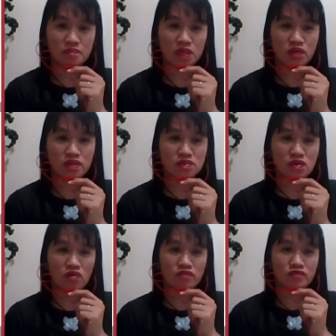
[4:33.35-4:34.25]
because
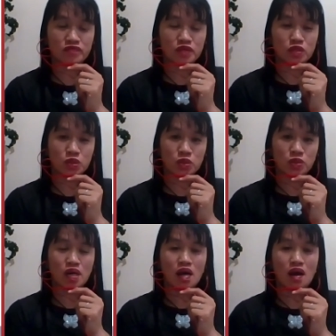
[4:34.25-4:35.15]
of you
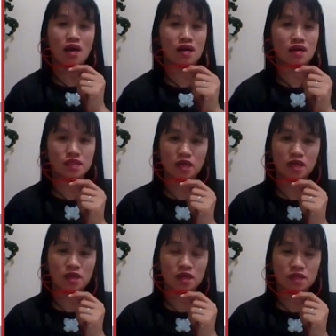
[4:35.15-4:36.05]
know uh,
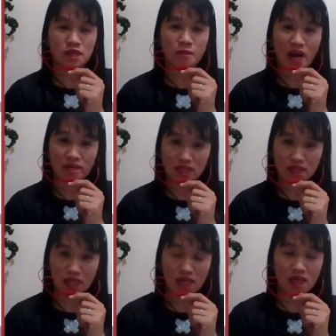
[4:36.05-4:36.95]
the the
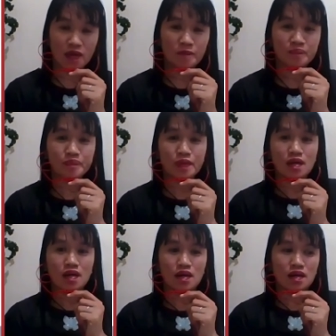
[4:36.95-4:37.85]
parenting
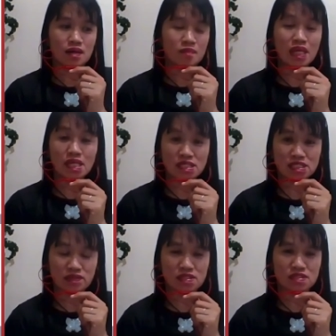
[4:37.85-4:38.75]
uh,
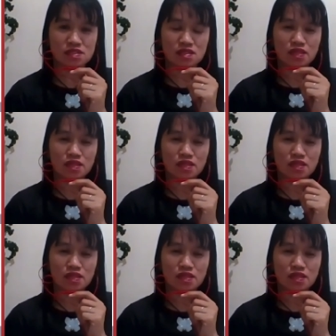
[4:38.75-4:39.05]
ministries.